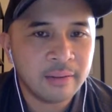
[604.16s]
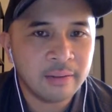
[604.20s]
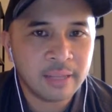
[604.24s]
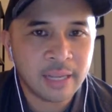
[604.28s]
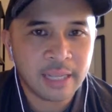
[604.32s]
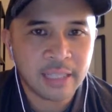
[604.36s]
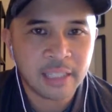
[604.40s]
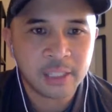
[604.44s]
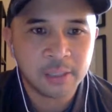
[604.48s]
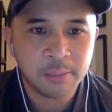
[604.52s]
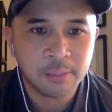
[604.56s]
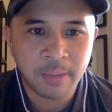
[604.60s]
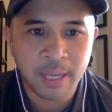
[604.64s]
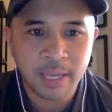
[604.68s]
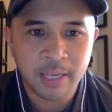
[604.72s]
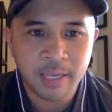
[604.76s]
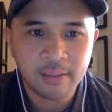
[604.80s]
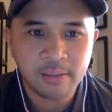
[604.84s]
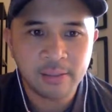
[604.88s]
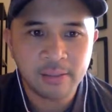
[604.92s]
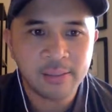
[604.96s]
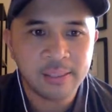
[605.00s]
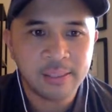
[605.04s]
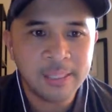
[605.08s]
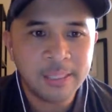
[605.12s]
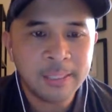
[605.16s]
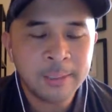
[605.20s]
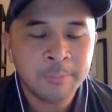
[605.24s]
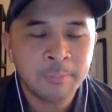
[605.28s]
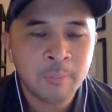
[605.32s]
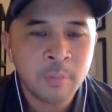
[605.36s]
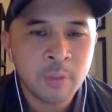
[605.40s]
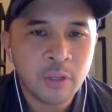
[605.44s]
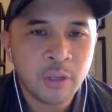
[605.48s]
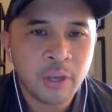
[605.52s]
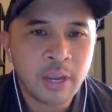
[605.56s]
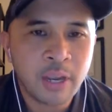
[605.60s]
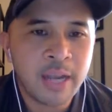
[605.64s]
that space
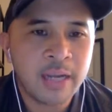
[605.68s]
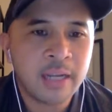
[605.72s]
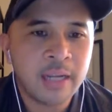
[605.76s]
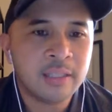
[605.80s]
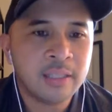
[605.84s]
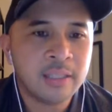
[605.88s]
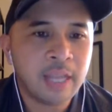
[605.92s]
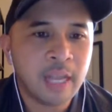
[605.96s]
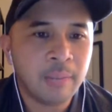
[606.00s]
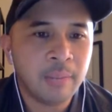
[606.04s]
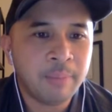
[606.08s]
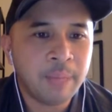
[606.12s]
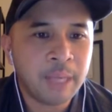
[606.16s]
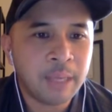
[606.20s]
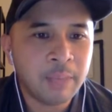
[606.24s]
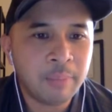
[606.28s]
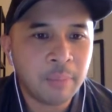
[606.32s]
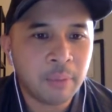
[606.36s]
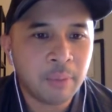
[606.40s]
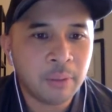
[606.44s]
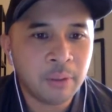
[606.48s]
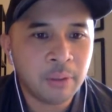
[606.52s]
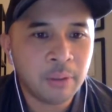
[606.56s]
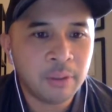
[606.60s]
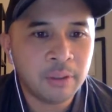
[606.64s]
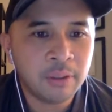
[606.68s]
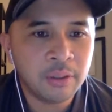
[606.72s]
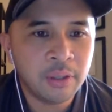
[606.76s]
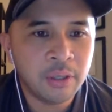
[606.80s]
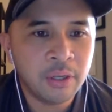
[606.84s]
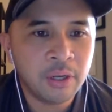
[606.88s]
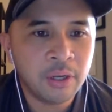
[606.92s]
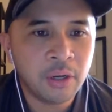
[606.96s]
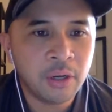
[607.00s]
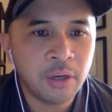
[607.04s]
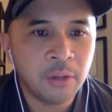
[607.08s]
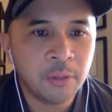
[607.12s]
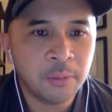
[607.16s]
to kind of tell people you
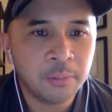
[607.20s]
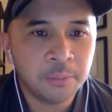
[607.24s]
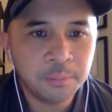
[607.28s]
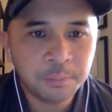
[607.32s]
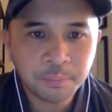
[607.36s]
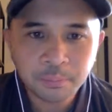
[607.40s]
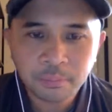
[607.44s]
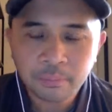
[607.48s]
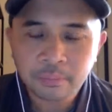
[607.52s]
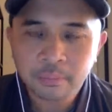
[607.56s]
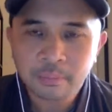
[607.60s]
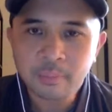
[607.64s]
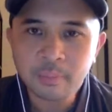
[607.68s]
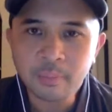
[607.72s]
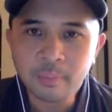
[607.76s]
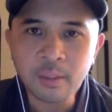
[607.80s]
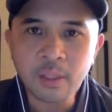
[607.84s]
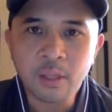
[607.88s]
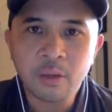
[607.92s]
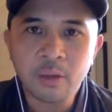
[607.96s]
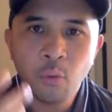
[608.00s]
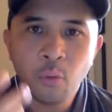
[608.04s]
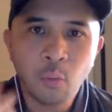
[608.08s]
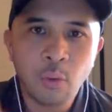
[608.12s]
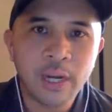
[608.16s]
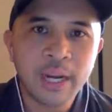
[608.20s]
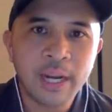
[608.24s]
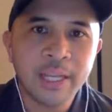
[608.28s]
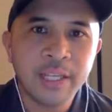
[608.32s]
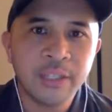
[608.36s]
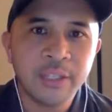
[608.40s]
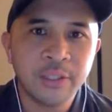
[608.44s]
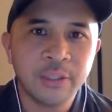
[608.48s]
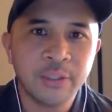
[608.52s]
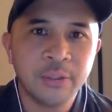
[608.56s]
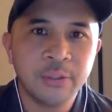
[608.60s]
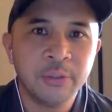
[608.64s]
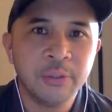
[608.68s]
know what I
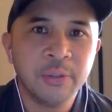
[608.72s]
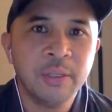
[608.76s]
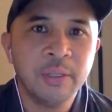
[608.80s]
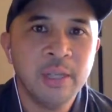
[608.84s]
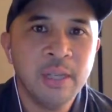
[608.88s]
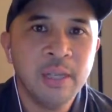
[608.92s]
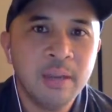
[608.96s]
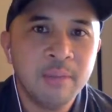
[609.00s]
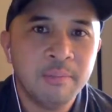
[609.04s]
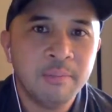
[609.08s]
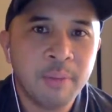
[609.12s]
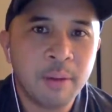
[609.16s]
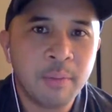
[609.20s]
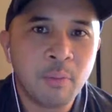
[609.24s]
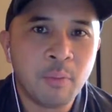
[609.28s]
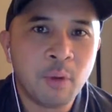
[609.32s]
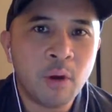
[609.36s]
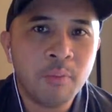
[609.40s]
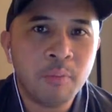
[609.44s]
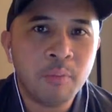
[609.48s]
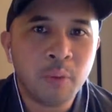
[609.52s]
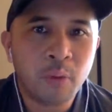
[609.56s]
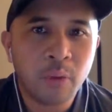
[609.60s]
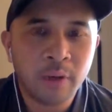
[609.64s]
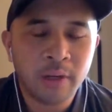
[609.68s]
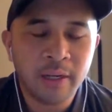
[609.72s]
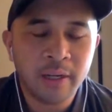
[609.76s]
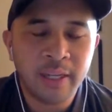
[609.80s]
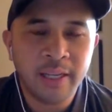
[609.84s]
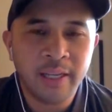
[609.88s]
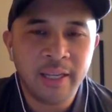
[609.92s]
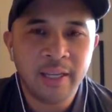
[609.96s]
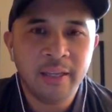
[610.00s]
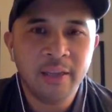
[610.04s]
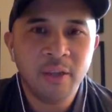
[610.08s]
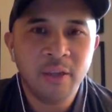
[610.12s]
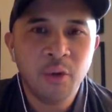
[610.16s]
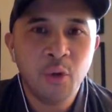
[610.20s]
do, but more
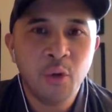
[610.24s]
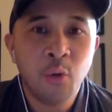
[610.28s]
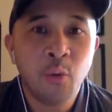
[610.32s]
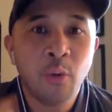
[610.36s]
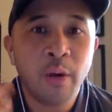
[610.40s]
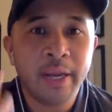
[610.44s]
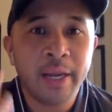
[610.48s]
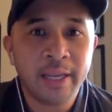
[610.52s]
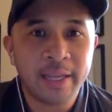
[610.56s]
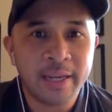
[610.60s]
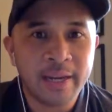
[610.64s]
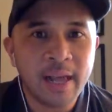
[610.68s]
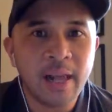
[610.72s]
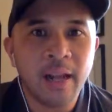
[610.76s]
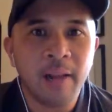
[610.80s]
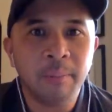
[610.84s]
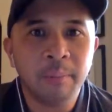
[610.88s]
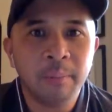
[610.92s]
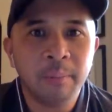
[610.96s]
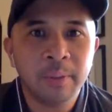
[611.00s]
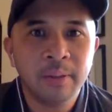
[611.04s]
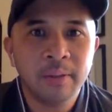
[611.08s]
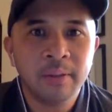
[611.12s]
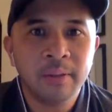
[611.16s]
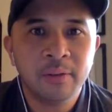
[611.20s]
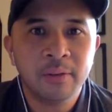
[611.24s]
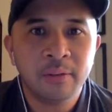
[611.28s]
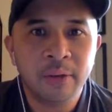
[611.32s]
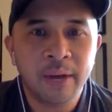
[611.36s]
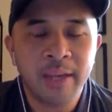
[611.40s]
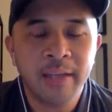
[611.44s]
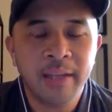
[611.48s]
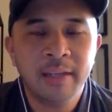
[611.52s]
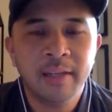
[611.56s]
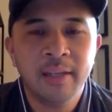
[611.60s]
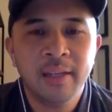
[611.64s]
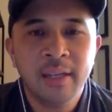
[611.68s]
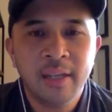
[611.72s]
importantly, who I can help,
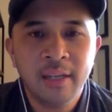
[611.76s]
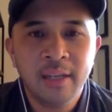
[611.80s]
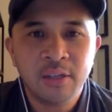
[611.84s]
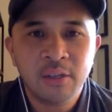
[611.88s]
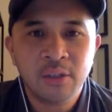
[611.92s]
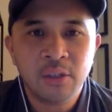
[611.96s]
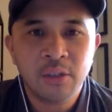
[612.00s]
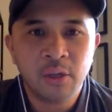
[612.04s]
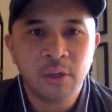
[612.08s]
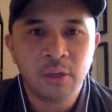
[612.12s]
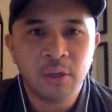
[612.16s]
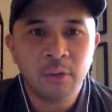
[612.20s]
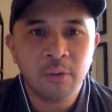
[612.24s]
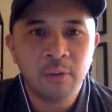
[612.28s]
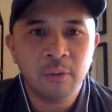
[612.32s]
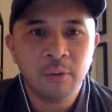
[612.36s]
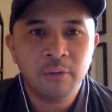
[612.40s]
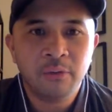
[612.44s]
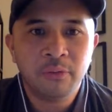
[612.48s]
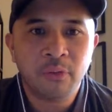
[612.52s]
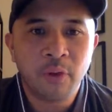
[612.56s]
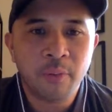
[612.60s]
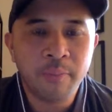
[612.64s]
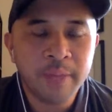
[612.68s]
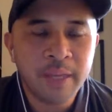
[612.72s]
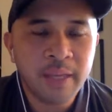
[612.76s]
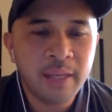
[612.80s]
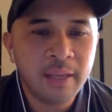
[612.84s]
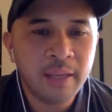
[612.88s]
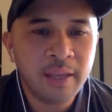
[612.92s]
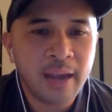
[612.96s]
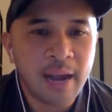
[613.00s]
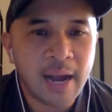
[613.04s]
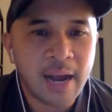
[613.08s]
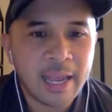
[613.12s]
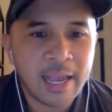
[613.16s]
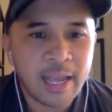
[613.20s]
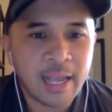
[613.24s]
right? So for me,
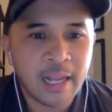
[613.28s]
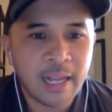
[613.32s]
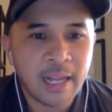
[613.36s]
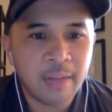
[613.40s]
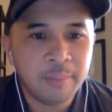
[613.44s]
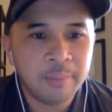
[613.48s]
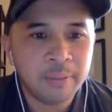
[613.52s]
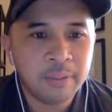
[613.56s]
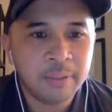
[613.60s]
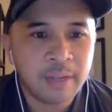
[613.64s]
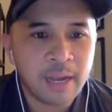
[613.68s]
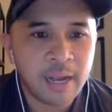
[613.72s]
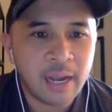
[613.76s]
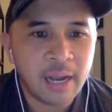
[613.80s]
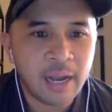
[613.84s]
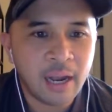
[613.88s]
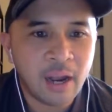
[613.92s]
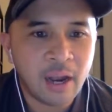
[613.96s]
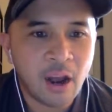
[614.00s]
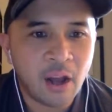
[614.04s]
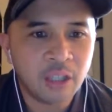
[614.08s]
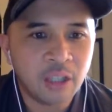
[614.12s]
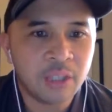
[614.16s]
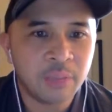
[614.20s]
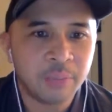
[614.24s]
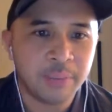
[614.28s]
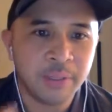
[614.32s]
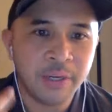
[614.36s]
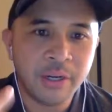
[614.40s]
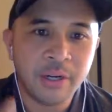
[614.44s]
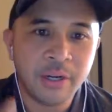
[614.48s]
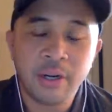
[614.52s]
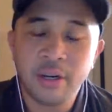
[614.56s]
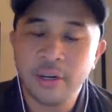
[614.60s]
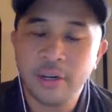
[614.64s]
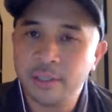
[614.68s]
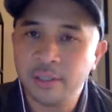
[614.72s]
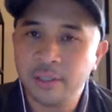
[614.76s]
I help uh,
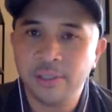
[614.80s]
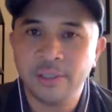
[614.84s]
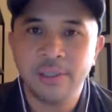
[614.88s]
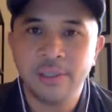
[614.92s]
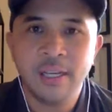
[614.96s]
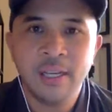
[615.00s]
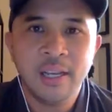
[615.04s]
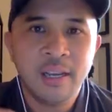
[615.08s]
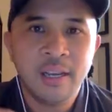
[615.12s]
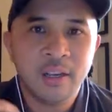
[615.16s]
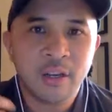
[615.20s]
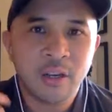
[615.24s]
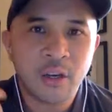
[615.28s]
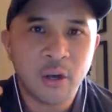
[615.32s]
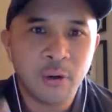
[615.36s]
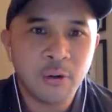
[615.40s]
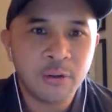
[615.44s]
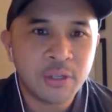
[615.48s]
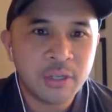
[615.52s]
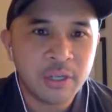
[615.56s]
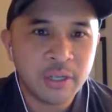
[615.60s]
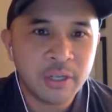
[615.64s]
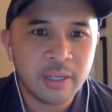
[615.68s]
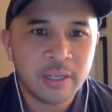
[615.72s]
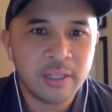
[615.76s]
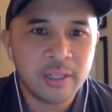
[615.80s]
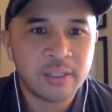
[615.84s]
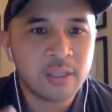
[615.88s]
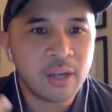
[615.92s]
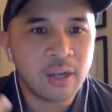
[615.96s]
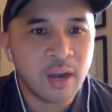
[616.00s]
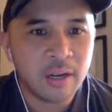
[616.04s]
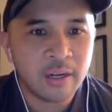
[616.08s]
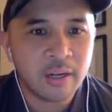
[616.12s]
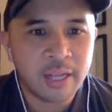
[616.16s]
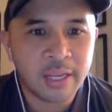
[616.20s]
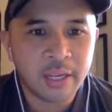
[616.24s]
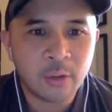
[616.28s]
entrepreneurs, coaches,
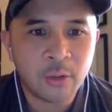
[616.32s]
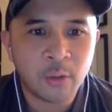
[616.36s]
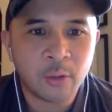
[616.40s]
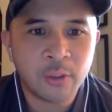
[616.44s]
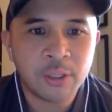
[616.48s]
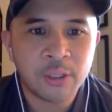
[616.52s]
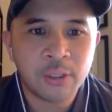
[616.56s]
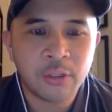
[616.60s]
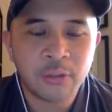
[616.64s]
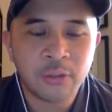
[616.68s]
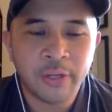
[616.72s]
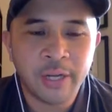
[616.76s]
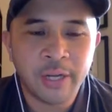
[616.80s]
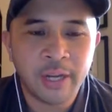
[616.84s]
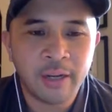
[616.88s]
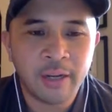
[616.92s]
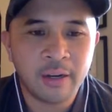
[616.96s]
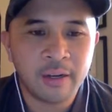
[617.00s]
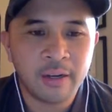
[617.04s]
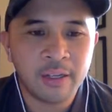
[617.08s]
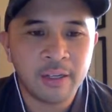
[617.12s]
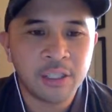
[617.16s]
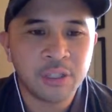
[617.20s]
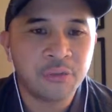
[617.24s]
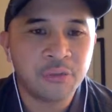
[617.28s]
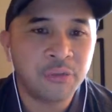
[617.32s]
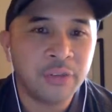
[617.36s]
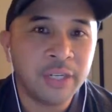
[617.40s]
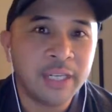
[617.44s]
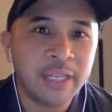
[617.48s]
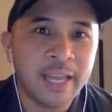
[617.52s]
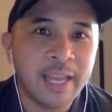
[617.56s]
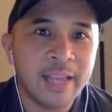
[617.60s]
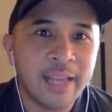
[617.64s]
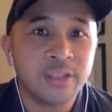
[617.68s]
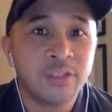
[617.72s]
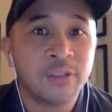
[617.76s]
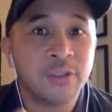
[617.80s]
online course creators,
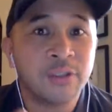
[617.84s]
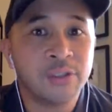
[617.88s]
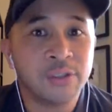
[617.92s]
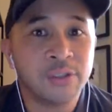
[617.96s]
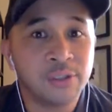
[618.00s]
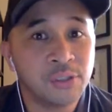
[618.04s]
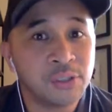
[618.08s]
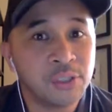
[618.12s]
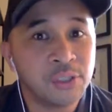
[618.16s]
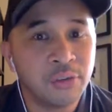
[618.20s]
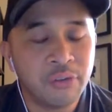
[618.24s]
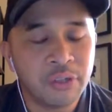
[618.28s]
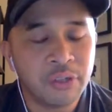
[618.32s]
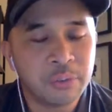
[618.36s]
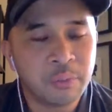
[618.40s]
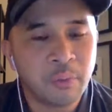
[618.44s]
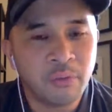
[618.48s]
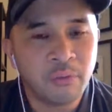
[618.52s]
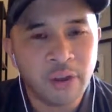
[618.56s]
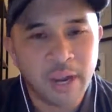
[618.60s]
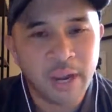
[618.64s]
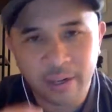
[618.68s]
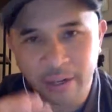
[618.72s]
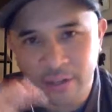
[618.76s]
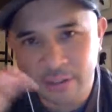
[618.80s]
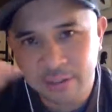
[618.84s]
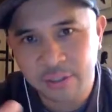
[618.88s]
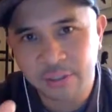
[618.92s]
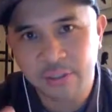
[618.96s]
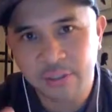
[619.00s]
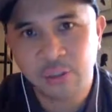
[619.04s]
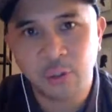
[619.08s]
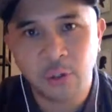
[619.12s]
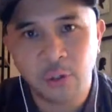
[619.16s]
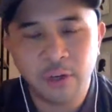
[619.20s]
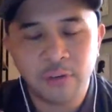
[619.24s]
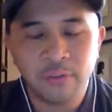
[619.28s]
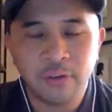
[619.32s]
freelancers, and service providers. It's
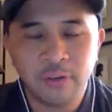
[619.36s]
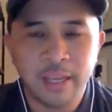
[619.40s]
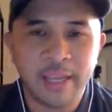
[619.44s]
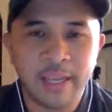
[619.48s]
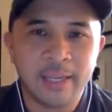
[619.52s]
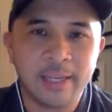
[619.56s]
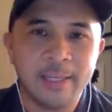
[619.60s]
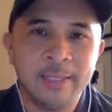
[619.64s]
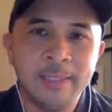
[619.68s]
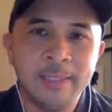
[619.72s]
sort of like